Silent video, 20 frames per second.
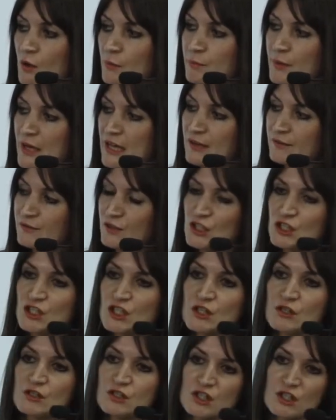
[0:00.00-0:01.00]
But if you
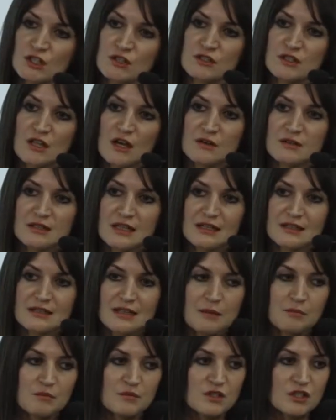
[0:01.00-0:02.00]
do choose those
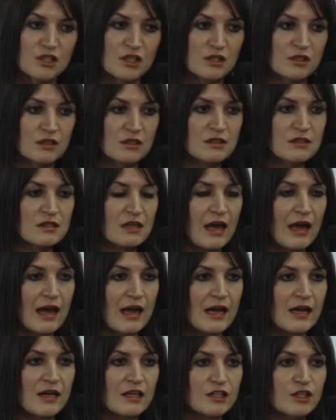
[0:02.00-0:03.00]
exemptions,
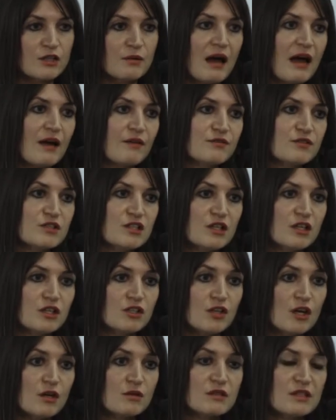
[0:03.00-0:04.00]
you have to
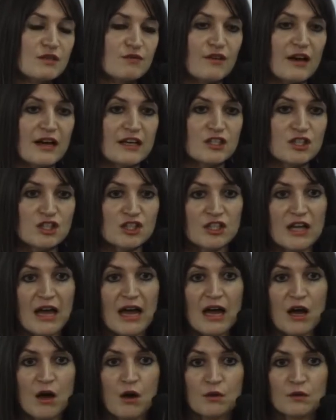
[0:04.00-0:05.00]
notify the
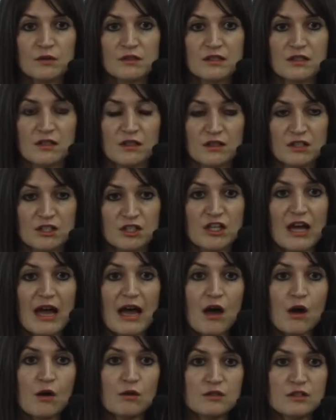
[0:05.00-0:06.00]

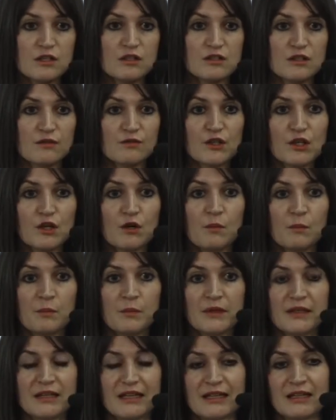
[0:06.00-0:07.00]
shareholders of the
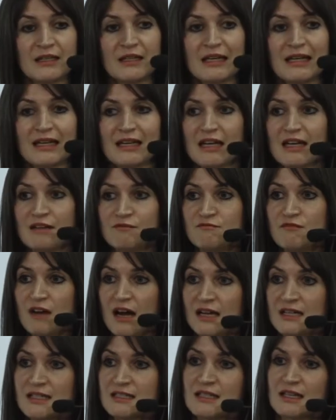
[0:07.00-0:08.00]
company in
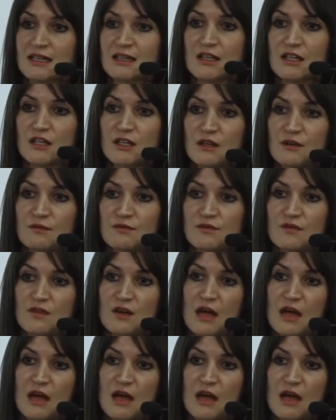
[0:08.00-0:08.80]
writing that you've